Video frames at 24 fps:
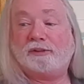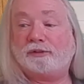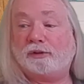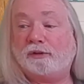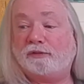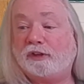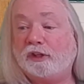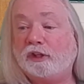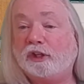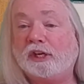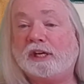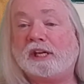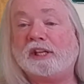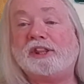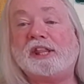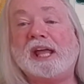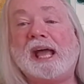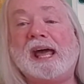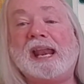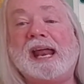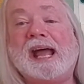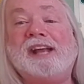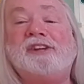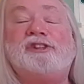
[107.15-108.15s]
So if you look at
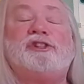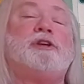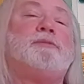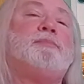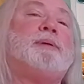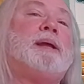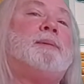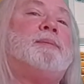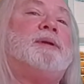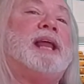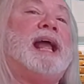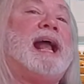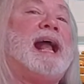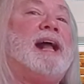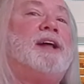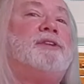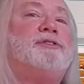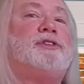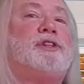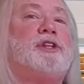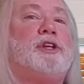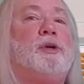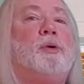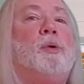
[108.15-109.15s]
that, I should be able to
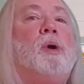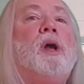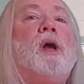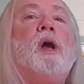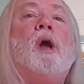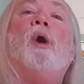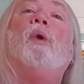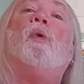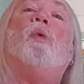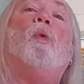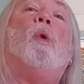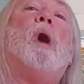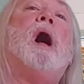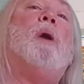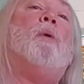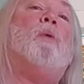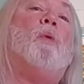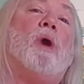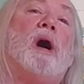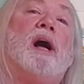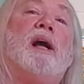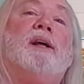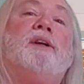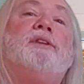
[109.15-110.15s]
ask you,
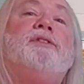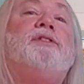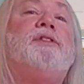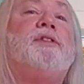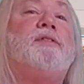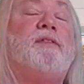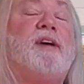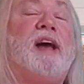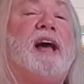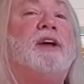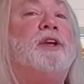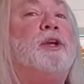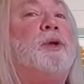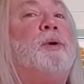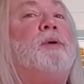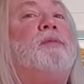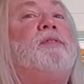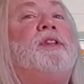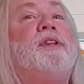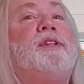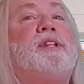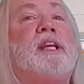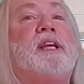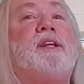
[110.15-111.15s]
what was the value
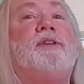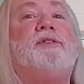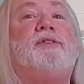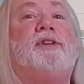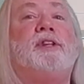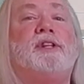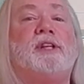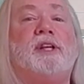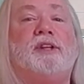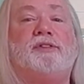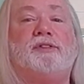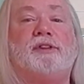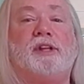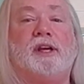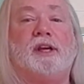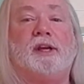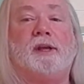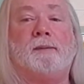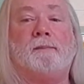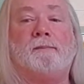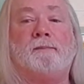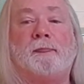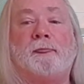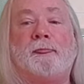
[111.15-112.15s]
of the t statistic?
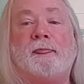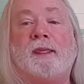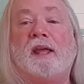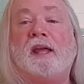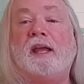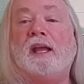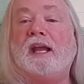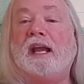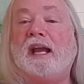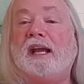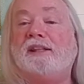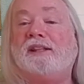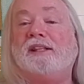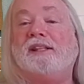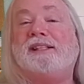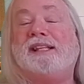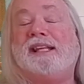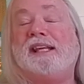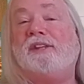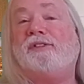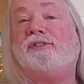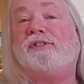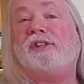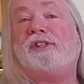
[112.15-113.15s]
And the
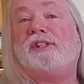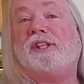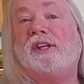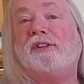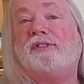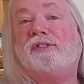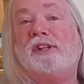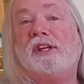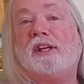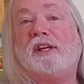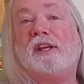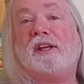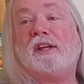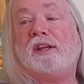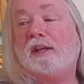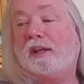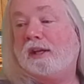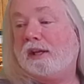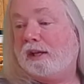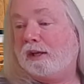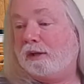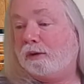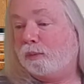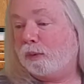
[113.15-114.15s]
t statistic,
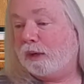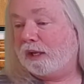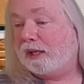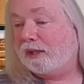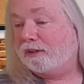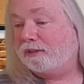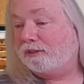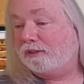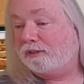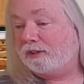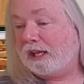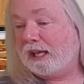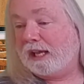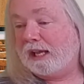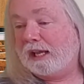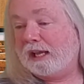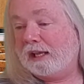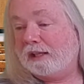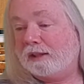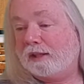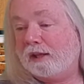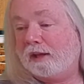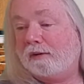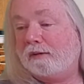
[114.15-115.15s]
we can
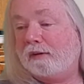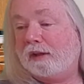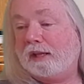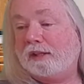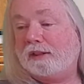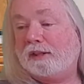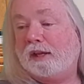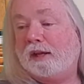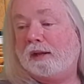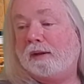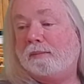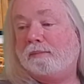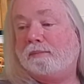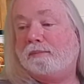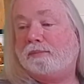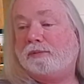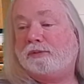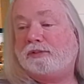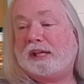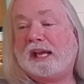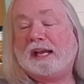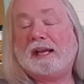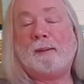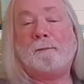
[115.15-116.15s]
see in the
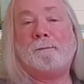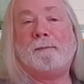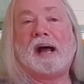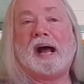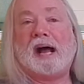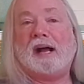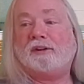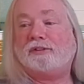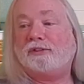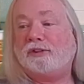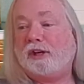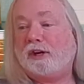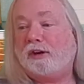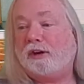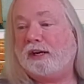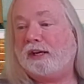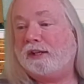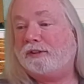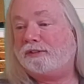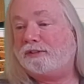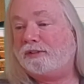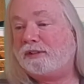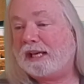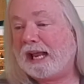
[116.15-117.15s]
second box there,
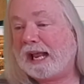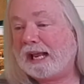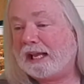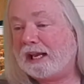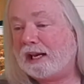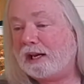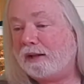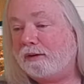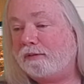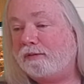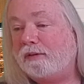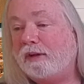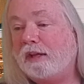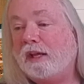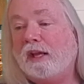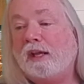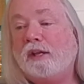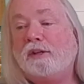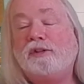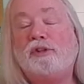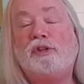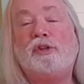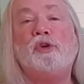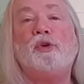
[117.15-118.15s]
is negative
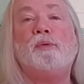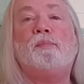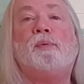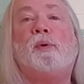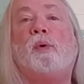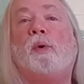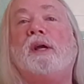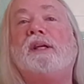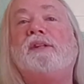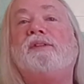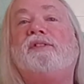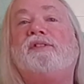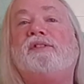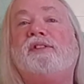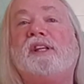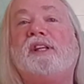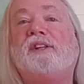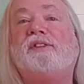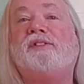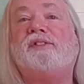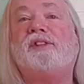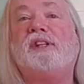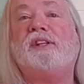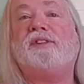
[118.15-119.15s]

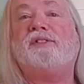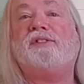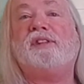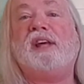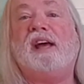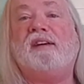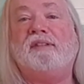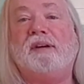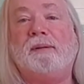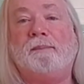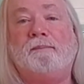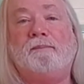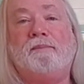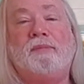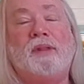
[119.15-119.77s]
2.667.